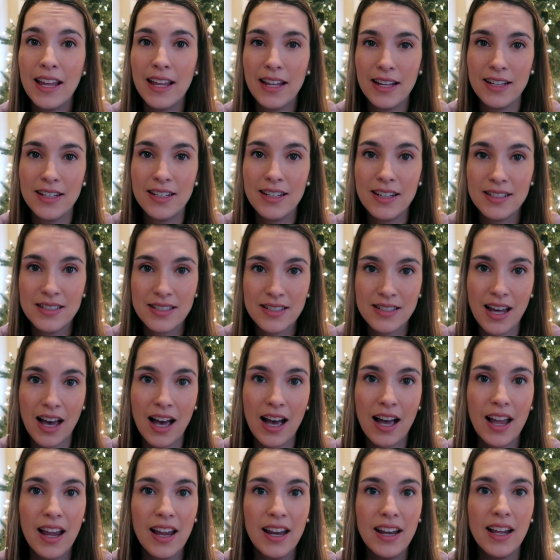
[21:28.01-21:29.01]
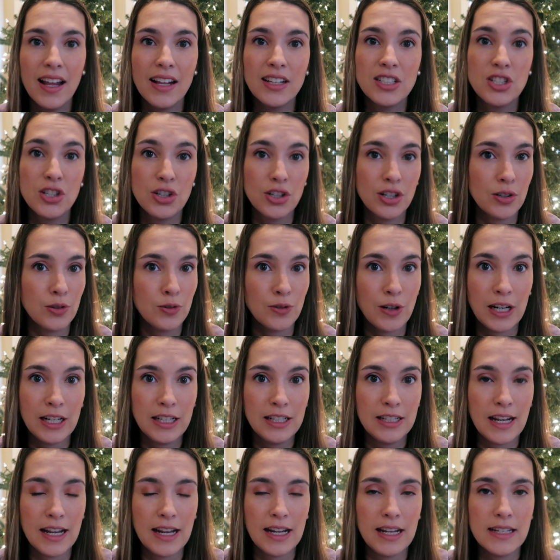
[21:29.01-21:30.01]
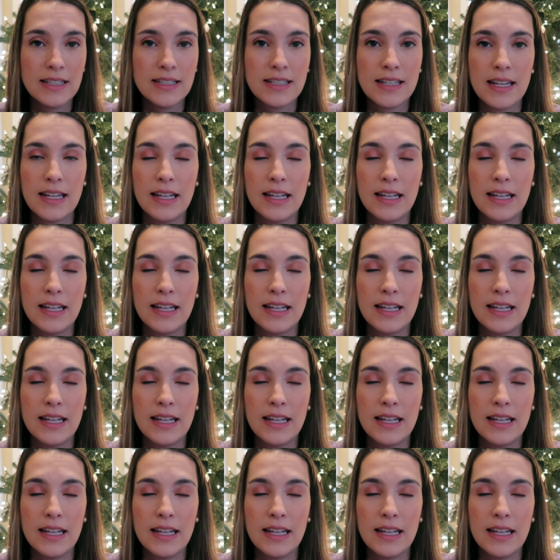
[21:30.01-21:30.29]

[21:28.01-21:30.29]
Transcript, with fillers: inside during rainy days